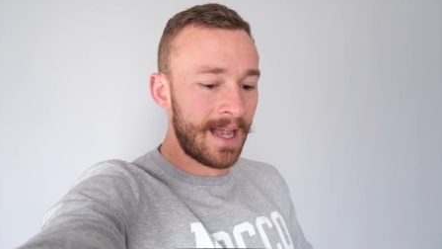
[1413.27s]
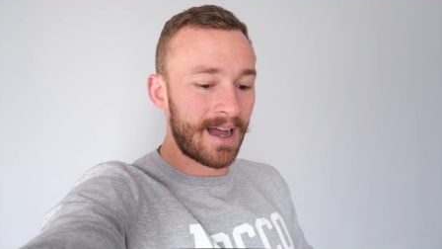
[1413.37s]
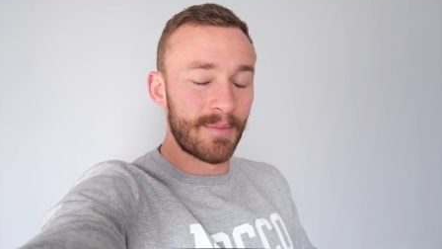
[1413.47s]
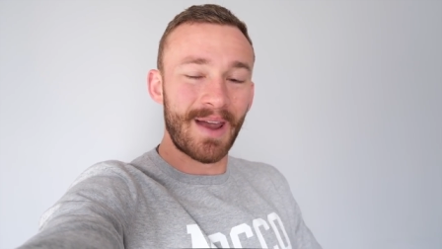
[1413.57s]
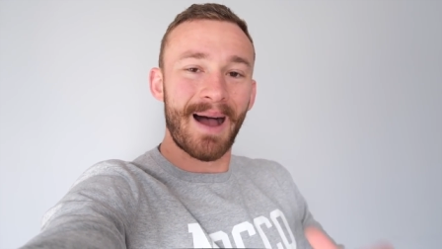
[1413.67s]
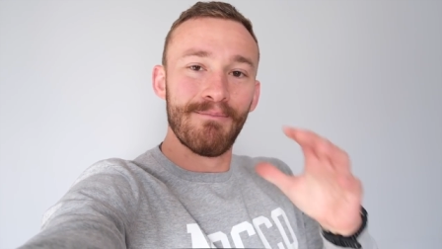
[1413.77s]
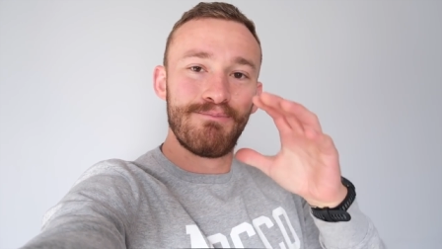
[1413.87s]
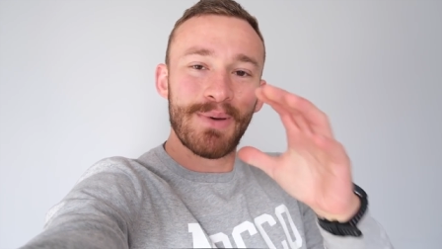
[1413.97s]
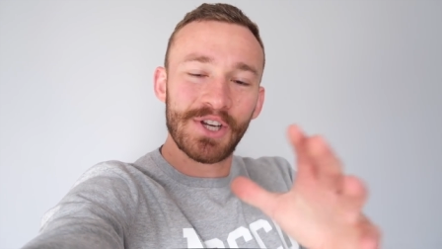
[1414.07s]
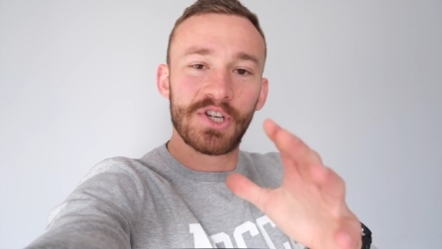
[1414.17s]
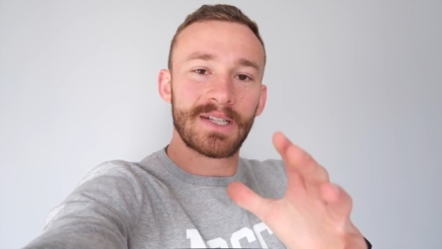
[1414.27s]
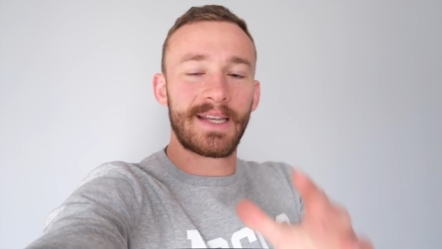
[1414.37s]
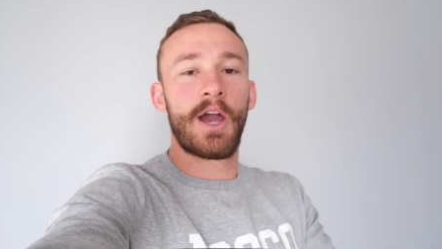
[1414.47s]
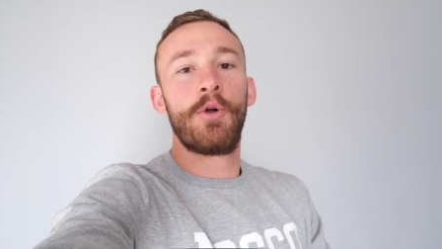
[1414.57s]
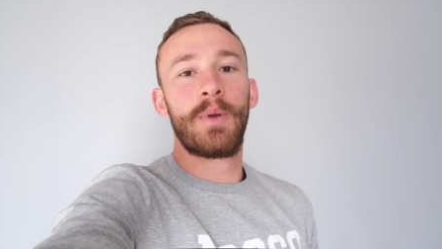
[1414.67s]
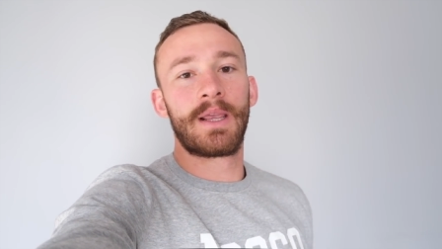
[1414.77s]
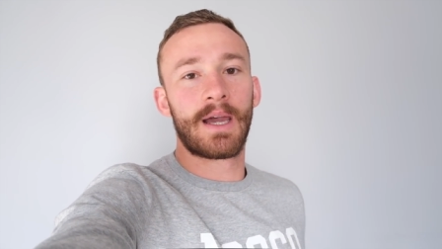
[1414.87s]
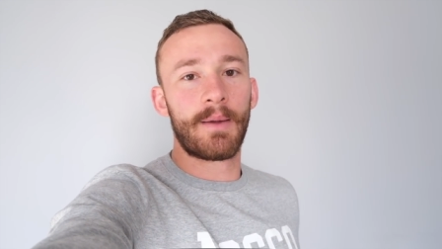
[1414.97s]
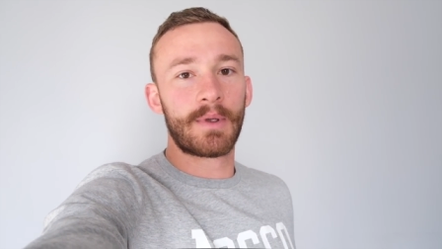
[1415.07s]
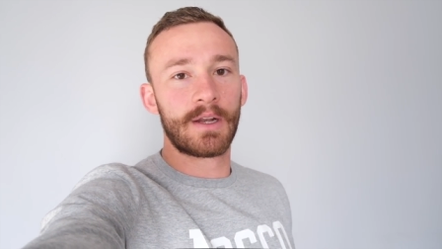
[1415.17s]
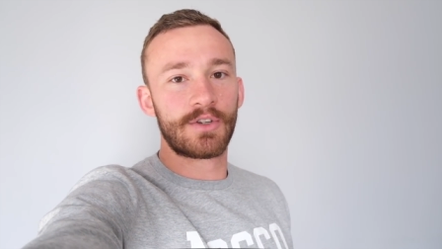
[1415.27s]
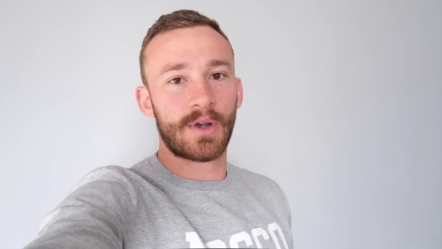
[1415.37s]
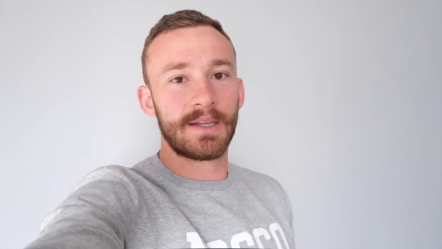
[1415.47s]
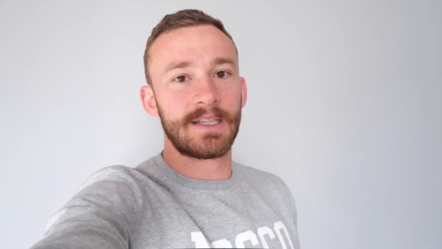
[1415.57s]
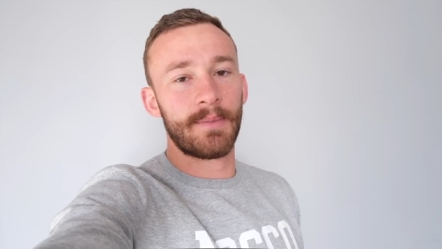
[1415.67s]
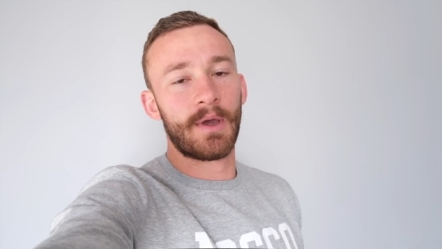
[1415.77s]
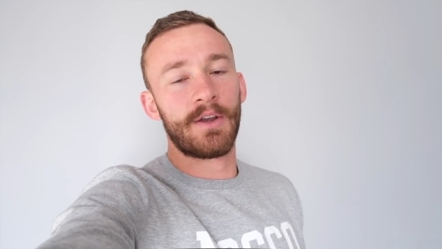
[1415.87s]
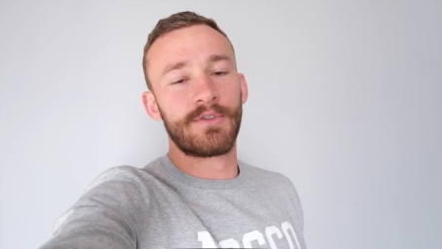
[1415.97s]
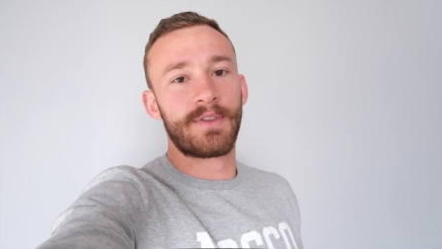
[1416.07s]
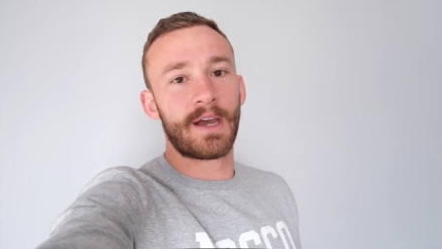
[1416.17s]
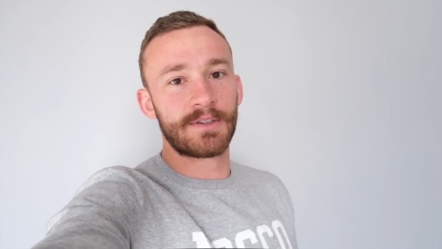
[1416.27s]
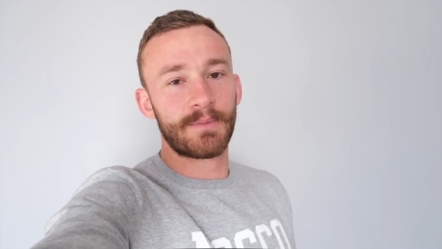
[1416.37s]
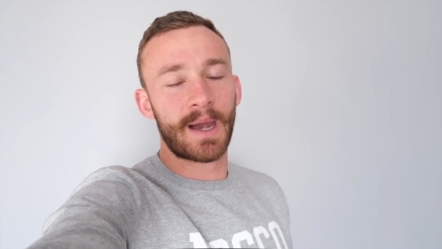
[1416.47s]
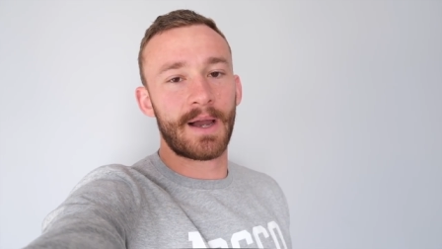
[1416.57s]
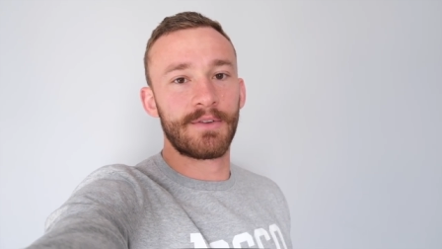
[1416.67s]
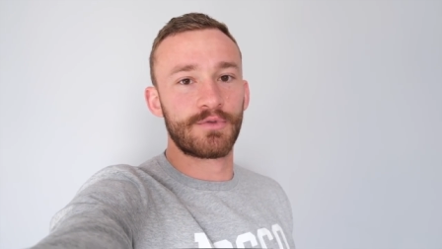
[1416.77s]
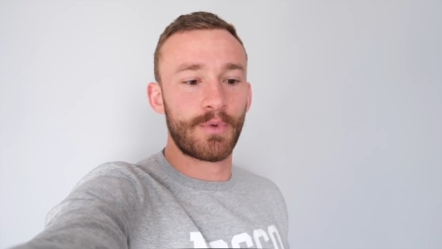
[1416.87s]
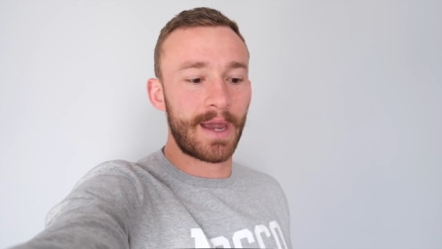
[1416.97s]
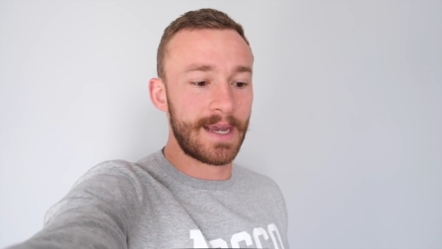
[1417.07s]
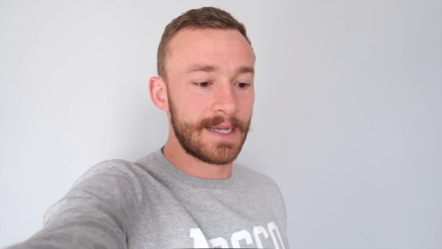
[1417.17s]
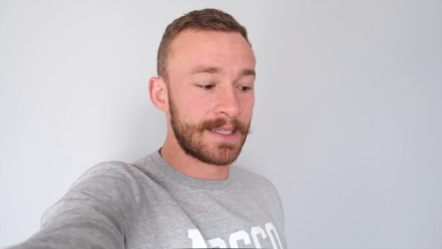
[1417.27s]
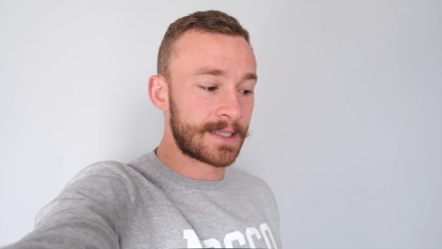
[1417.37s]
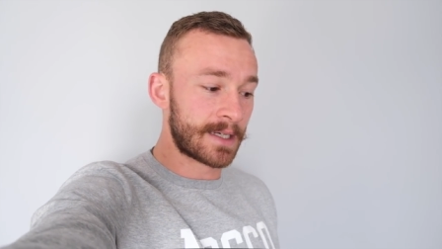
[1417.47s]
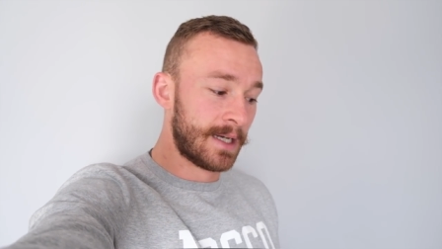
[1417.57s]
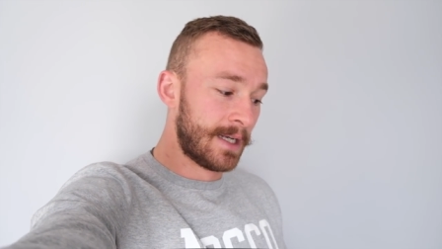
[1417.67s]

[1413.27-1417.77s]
I'm ambitiously hoping that I'm going to try and tip the £100,000 raised